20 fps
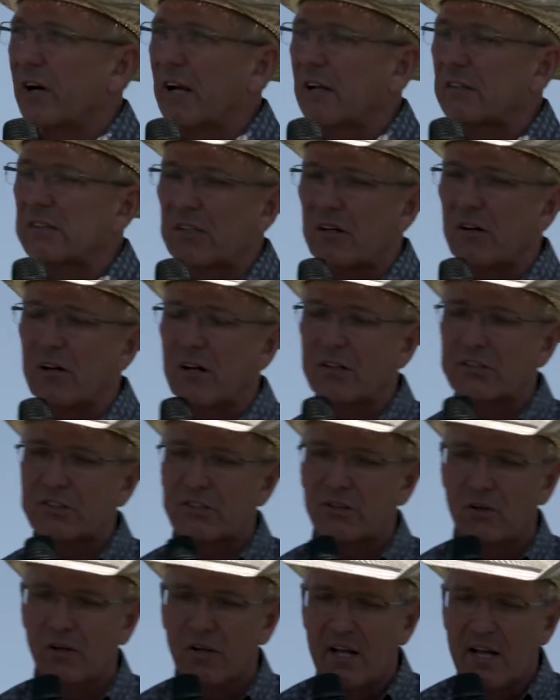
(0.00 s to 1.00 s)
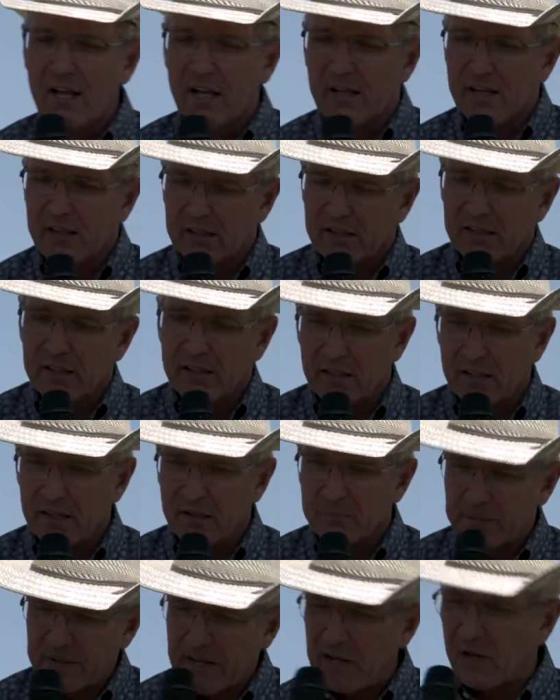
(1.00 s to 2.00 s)
grass at all. So
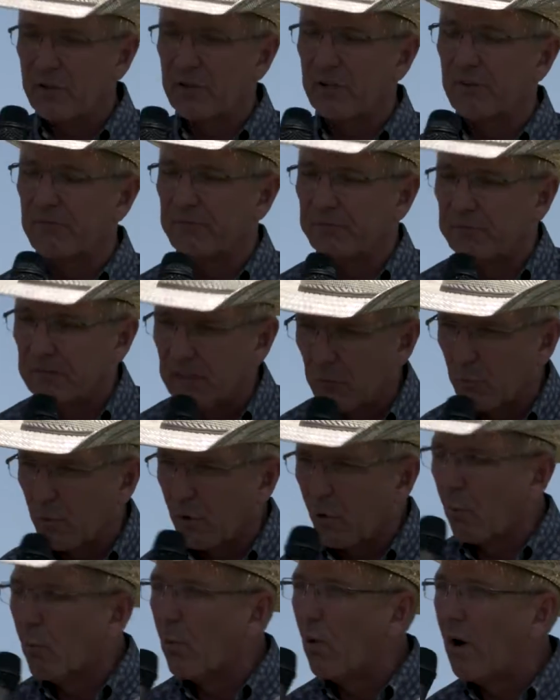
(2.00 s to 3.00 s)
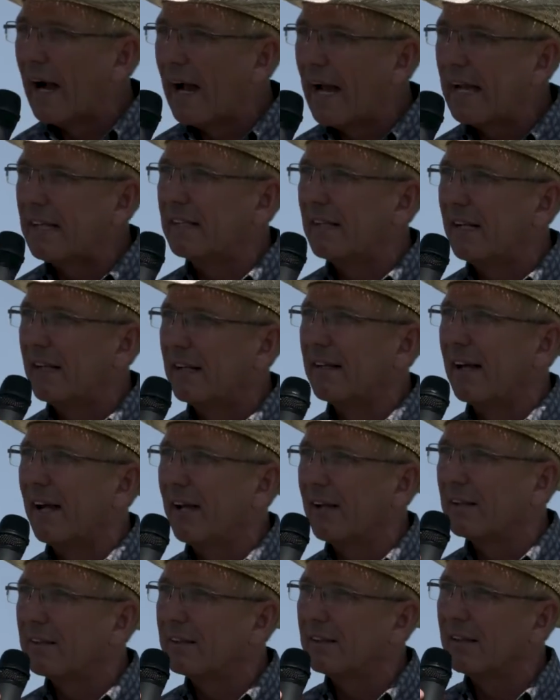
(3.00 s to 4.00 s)
I'm proud of that we're widening
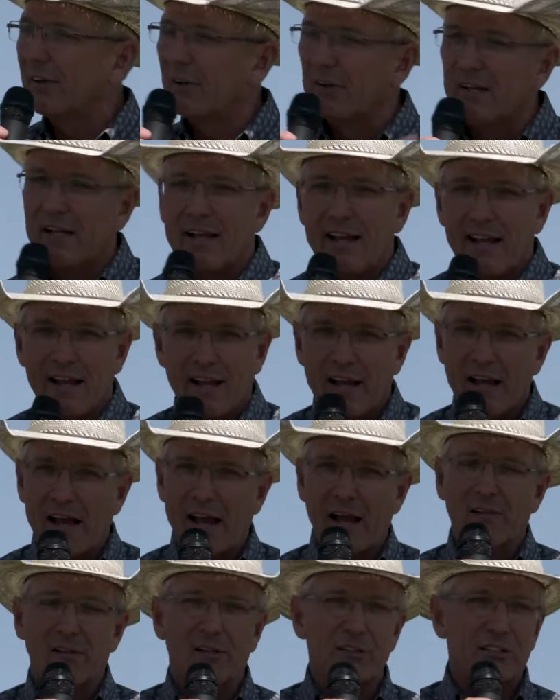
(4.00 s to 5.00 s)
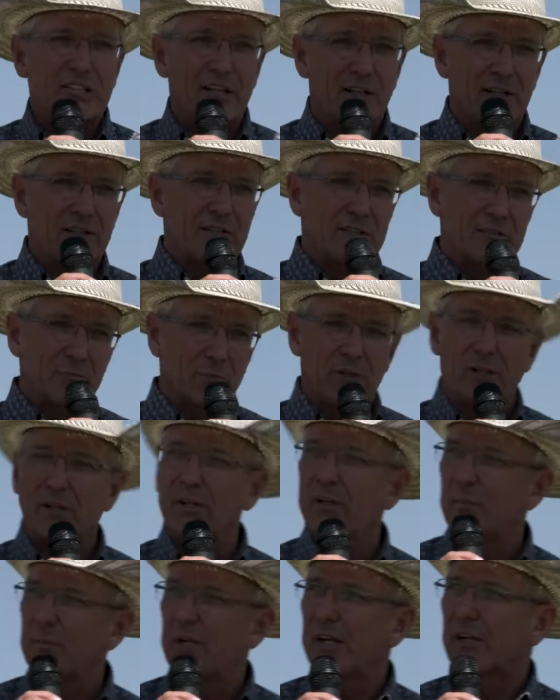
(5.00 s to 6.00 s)
that now. Allan says we're
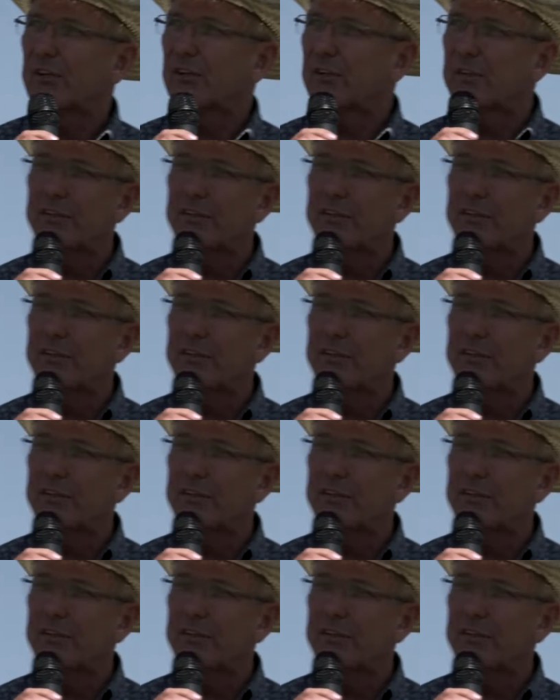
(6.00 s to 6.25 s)
going to be,